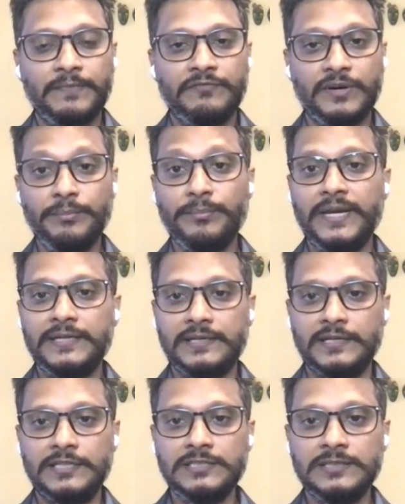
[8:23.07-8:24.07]
from main
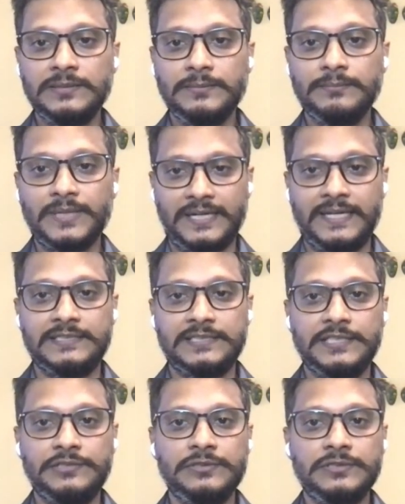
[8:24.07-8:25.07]
tenant, but
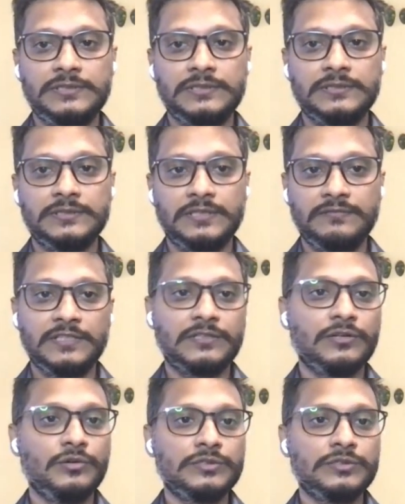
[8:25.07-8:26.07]
executes the
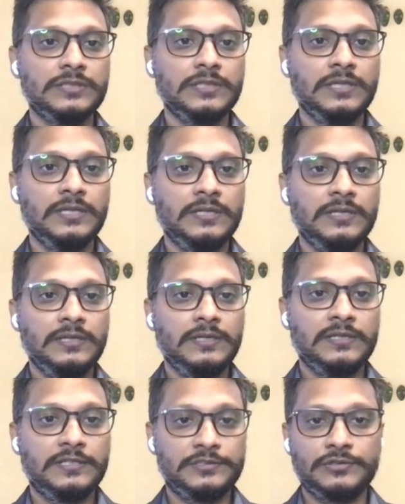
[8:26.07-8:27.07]
workloads
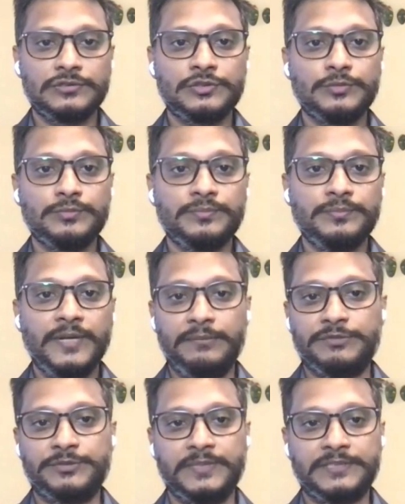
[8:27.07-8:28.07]
resource group
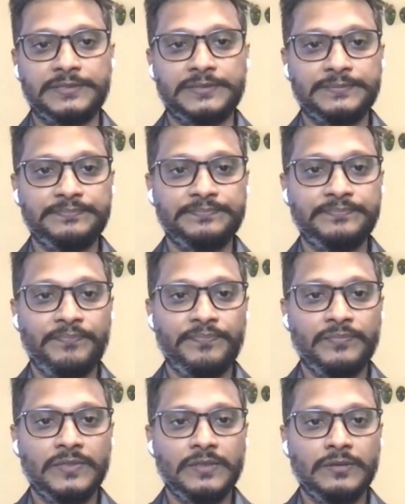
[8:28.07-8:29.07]
namespace.
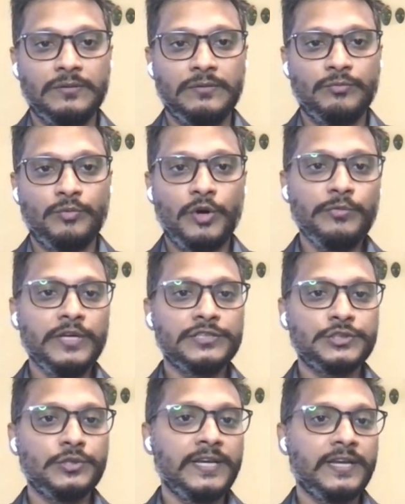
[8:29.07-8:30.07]
What we are
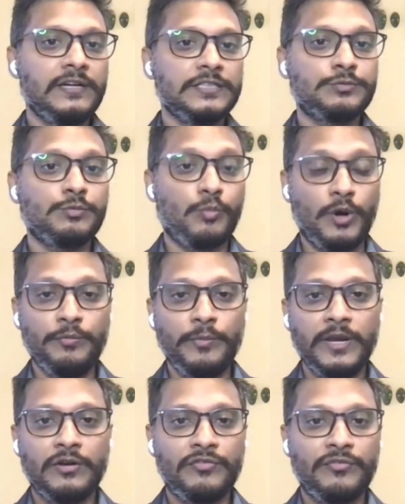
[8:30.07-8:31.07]
showing here is one
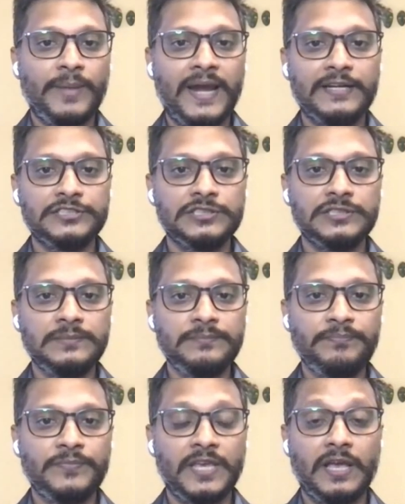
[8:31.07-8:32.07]
way of managing
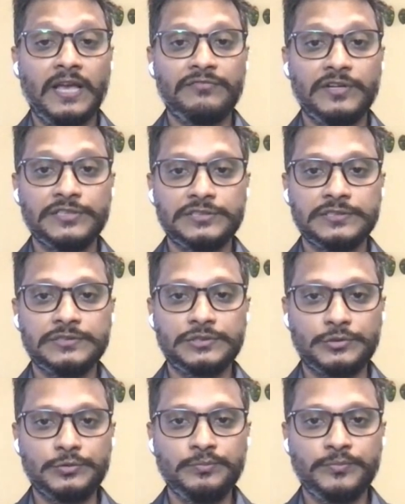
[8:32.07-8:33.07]
AI functions
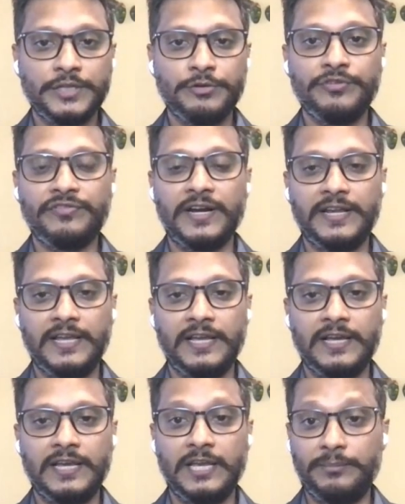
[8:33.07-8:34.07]
through Unified
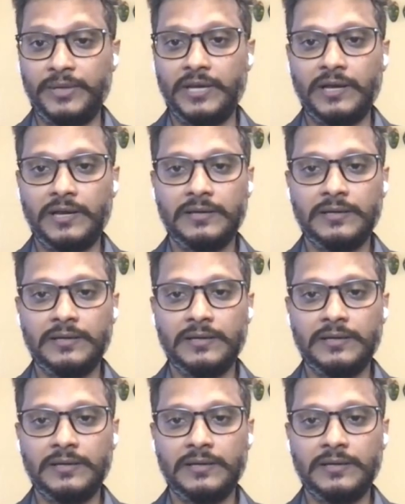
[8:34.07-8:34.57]
AI API.